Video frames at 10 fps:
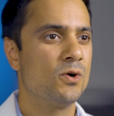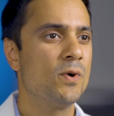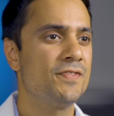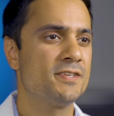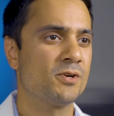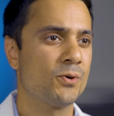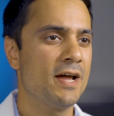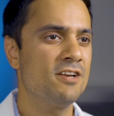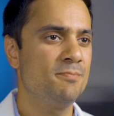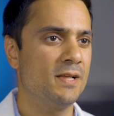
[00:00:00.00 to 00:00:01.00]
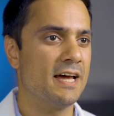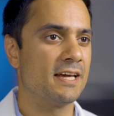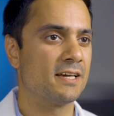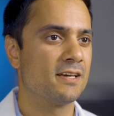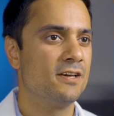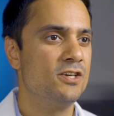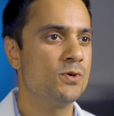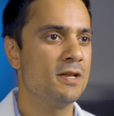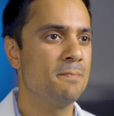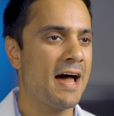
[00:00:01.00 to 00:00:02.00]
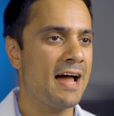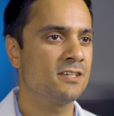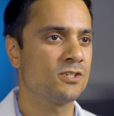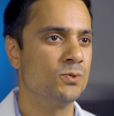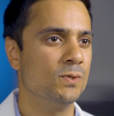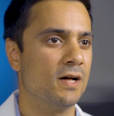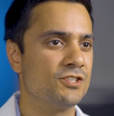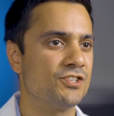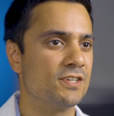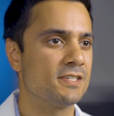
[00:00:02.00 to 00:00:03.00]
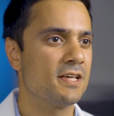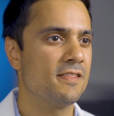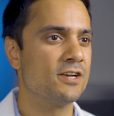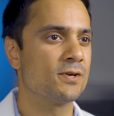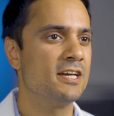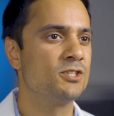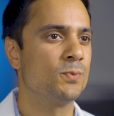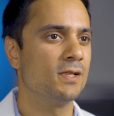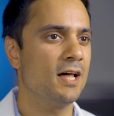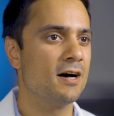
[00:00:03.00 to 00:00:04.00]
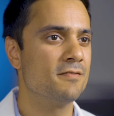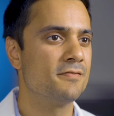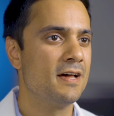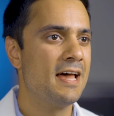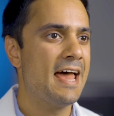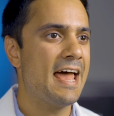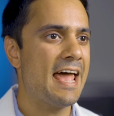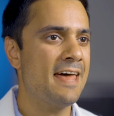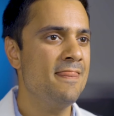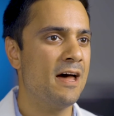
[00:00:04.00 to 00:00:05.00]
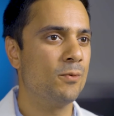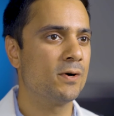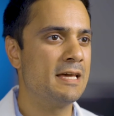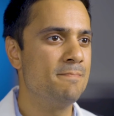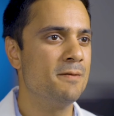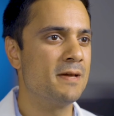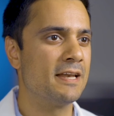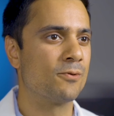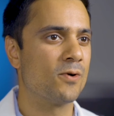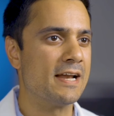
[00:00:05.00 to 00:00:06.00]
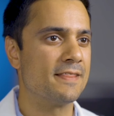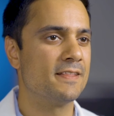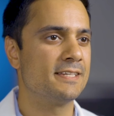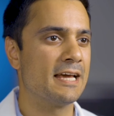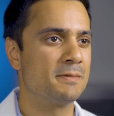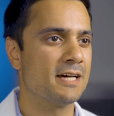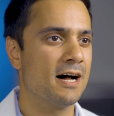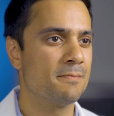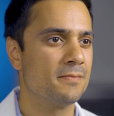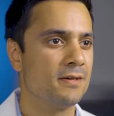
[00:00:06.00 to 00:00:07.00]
With some creative planning, you can pack school lunches that your kids will love and that will keep them eating right at the same time.